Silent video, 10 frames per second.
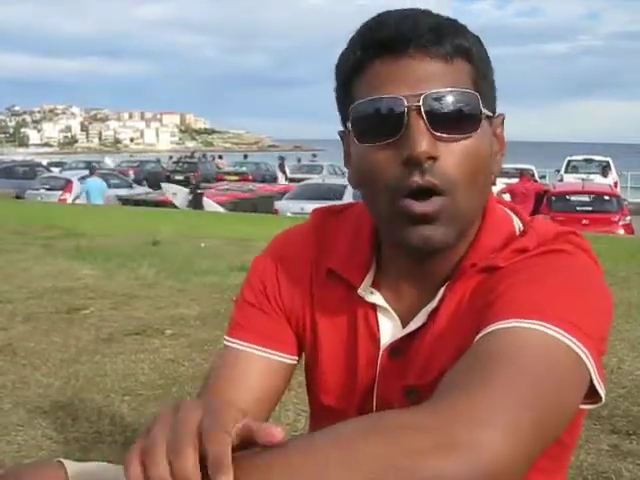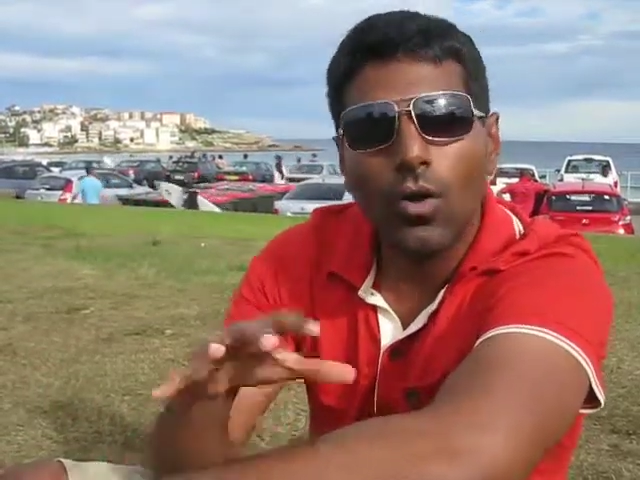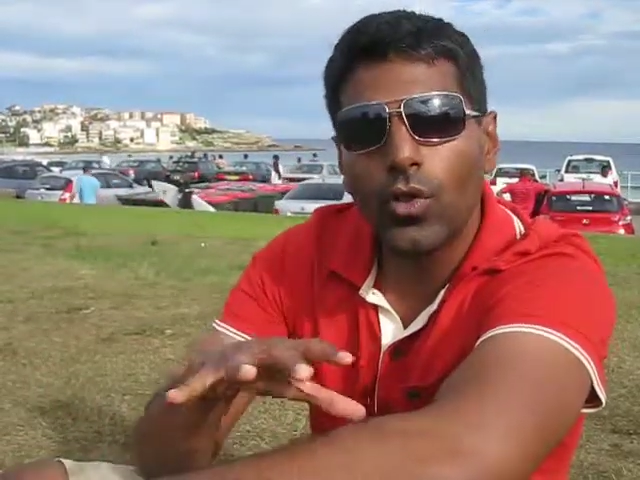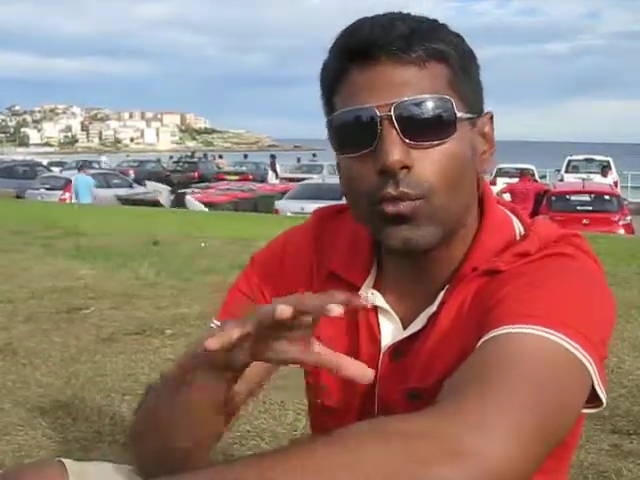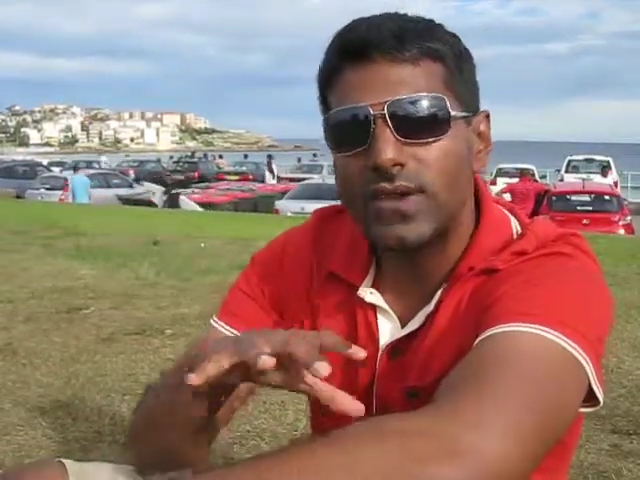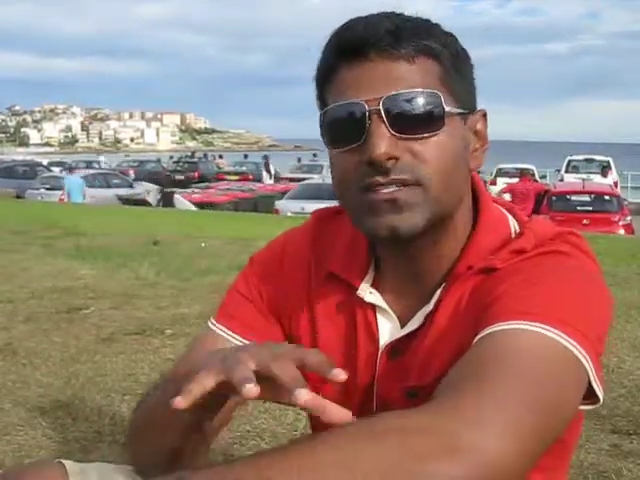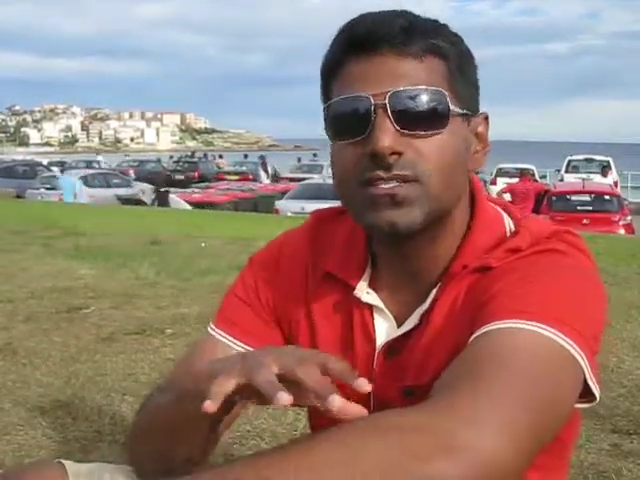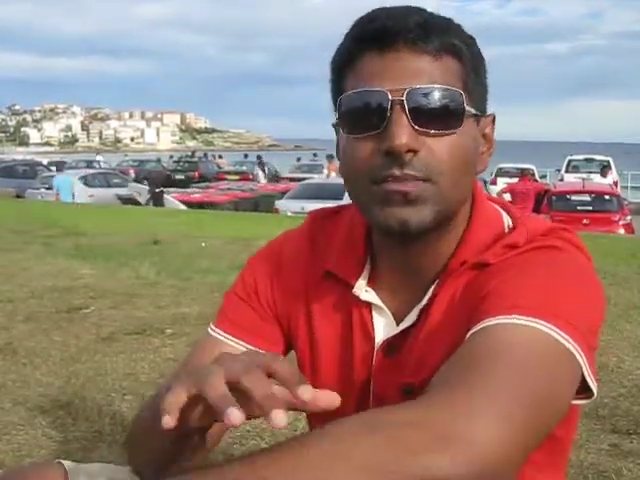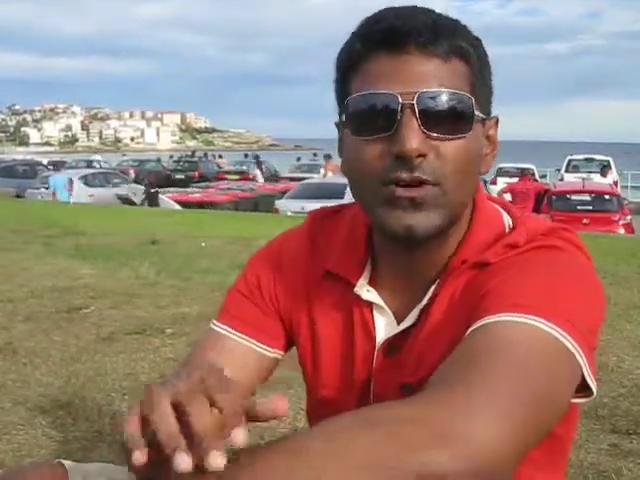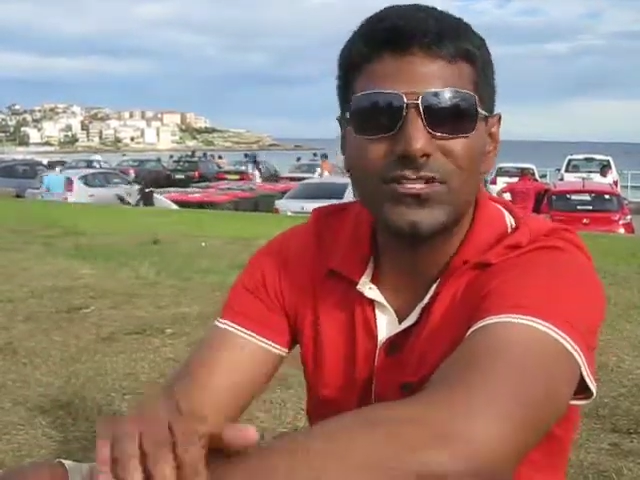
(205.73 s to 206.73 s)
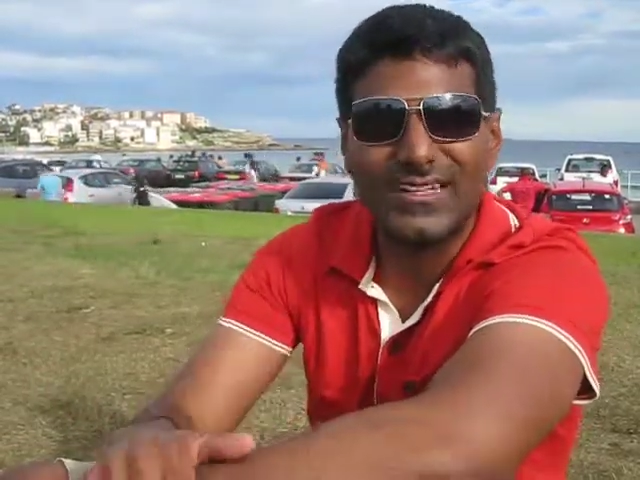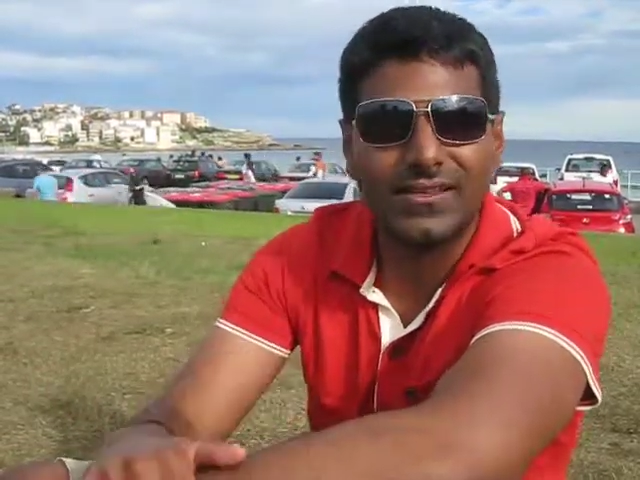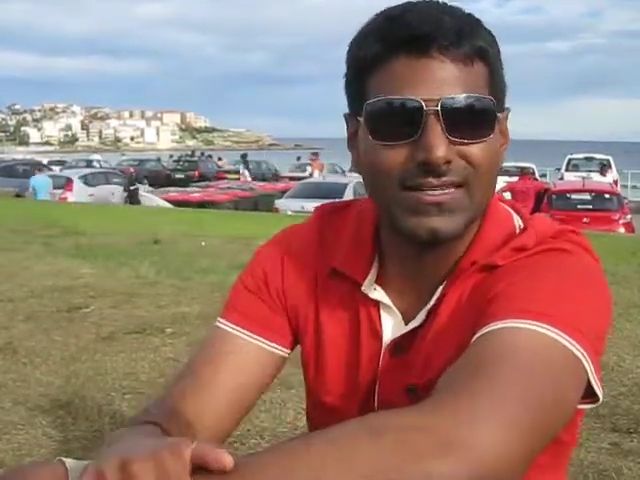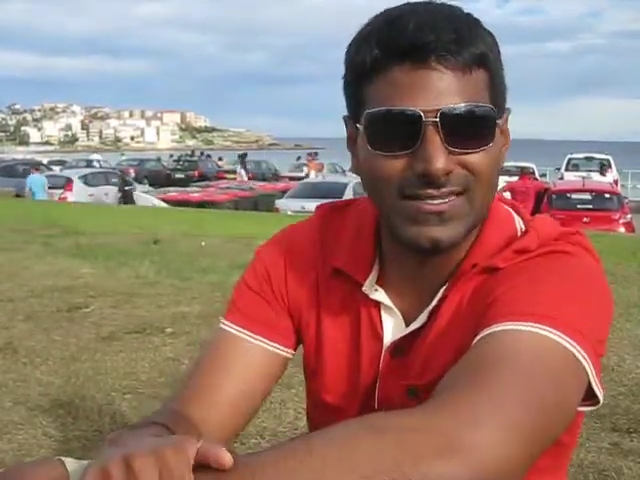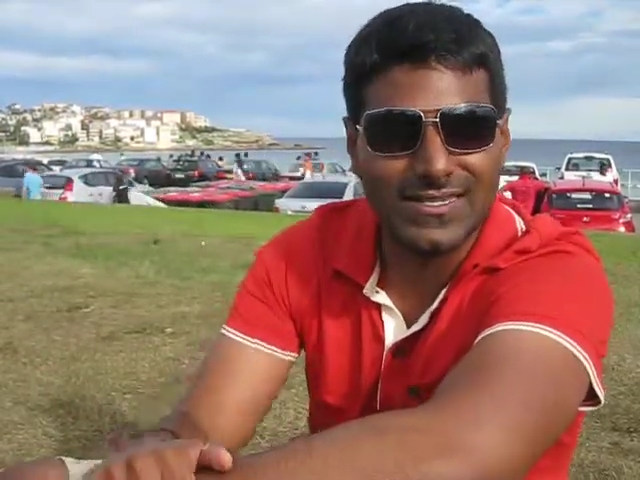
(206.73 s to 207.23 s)
Although racism here still
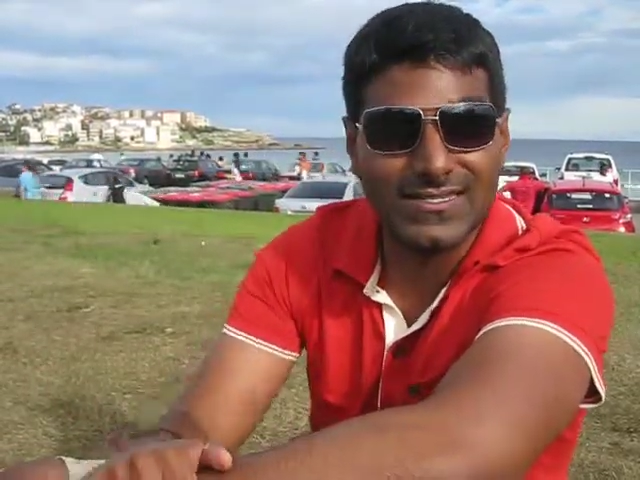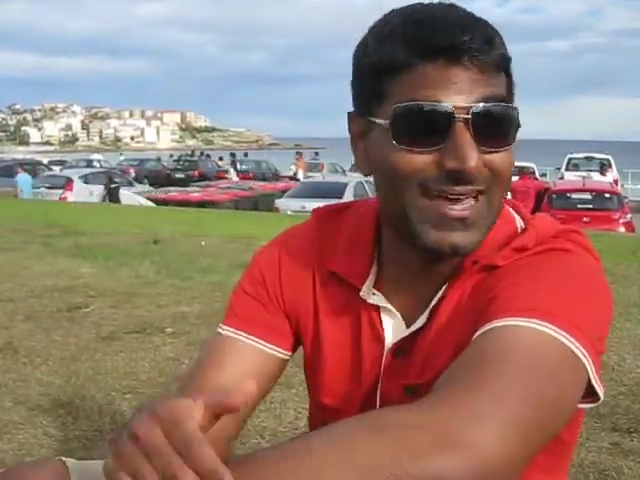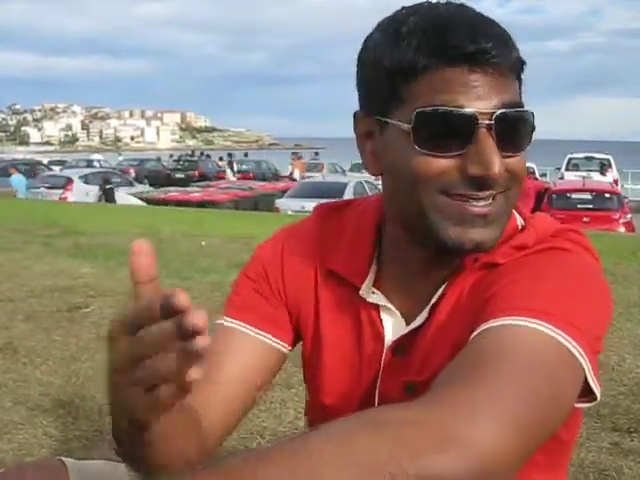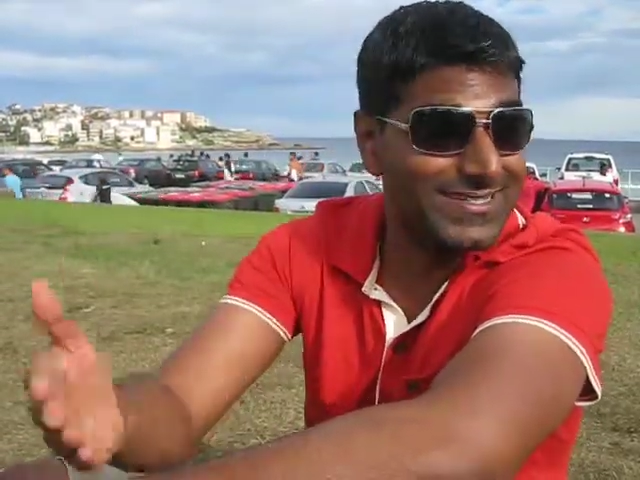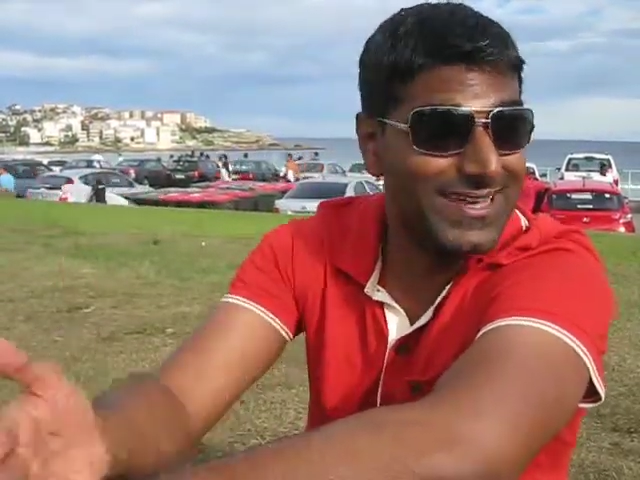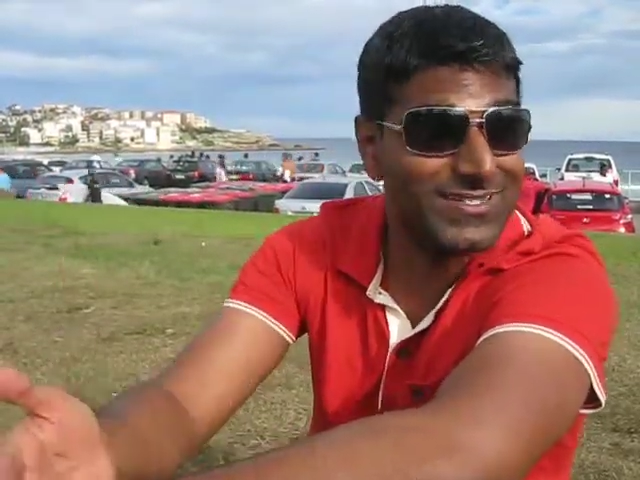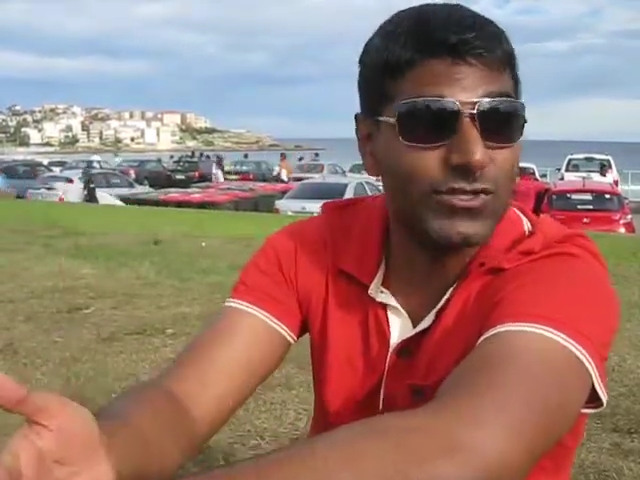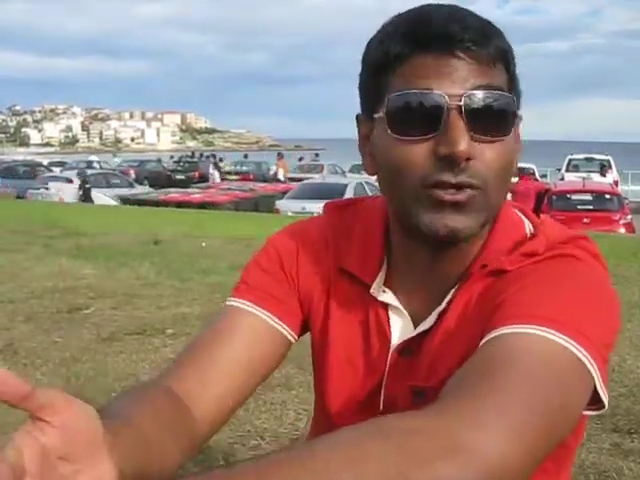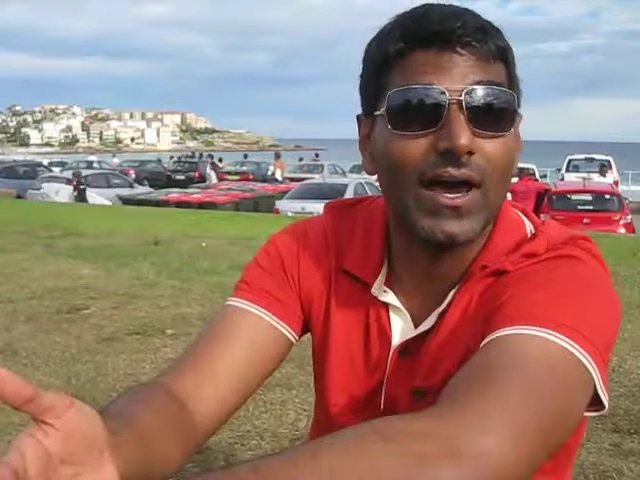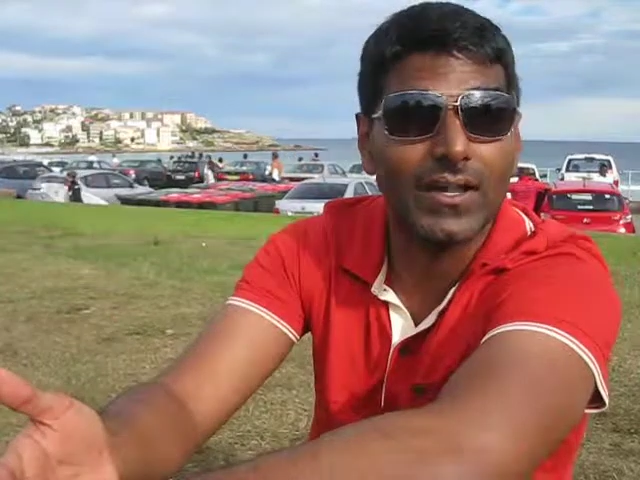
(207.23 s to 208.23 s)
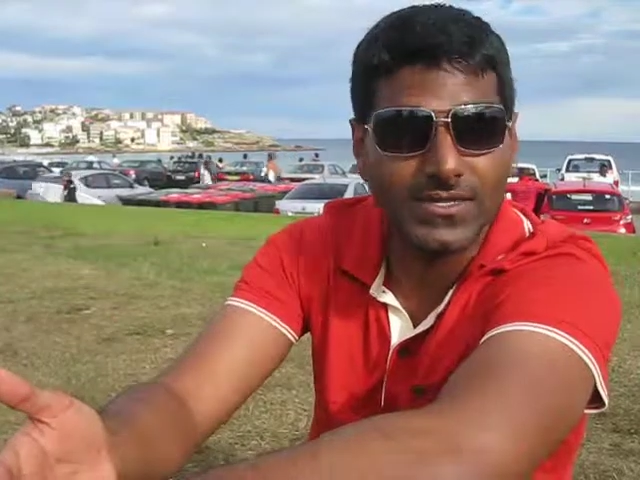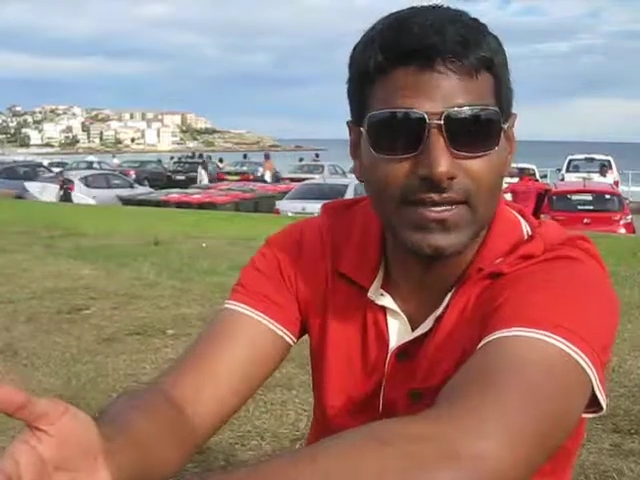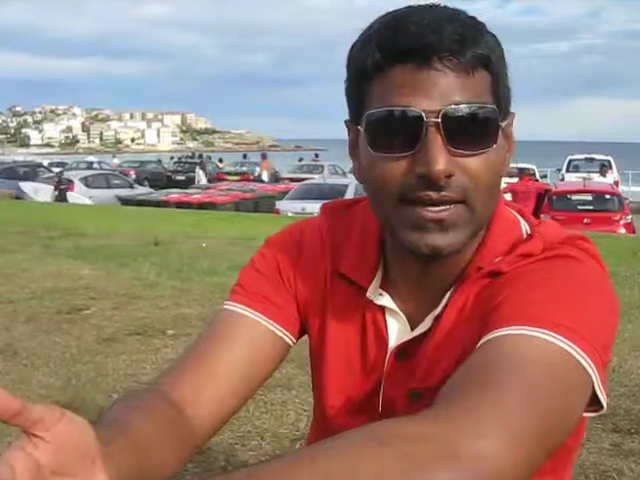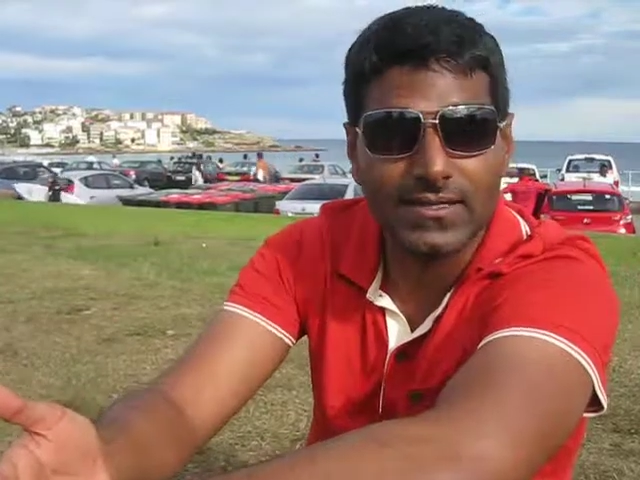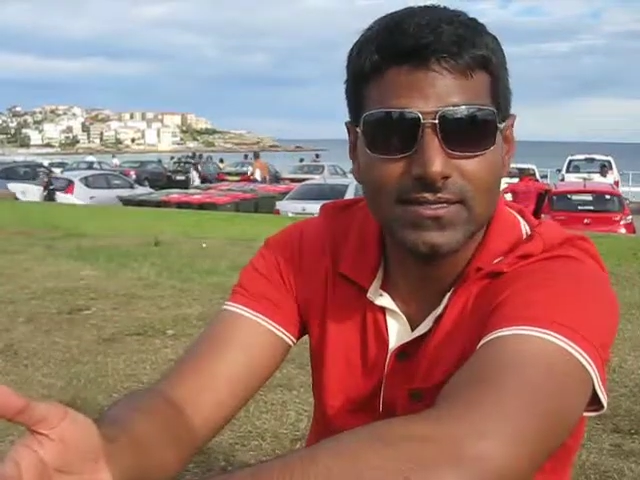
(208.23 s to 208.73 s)
exists as it does in the United
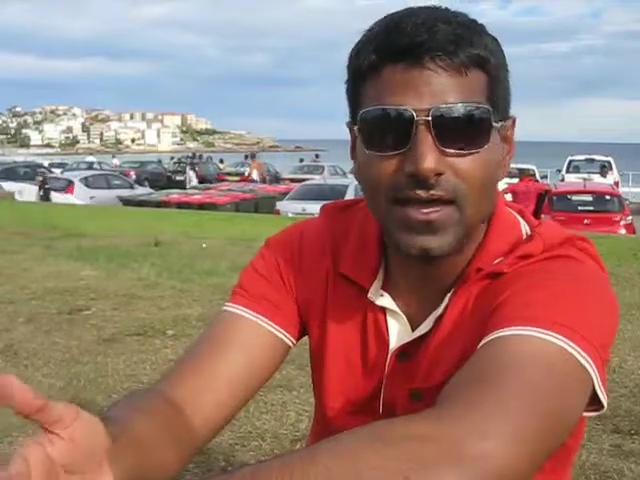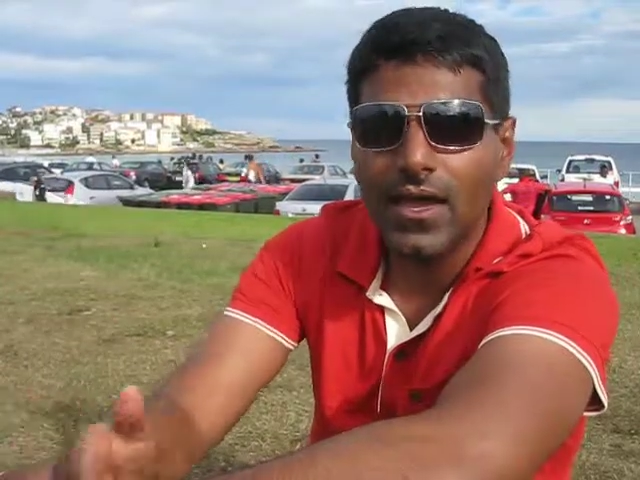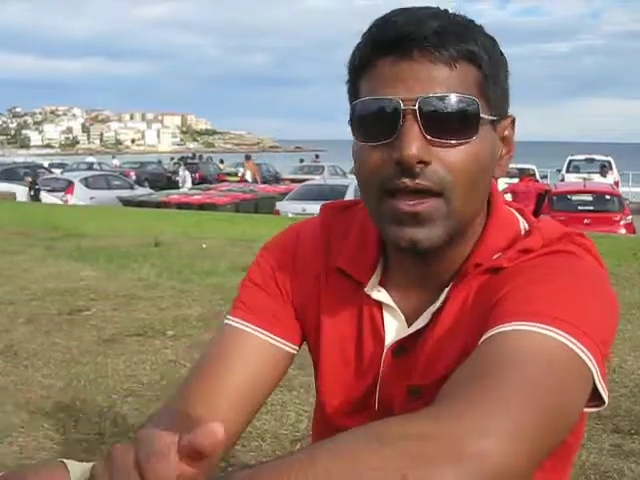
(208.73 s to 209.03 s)
States,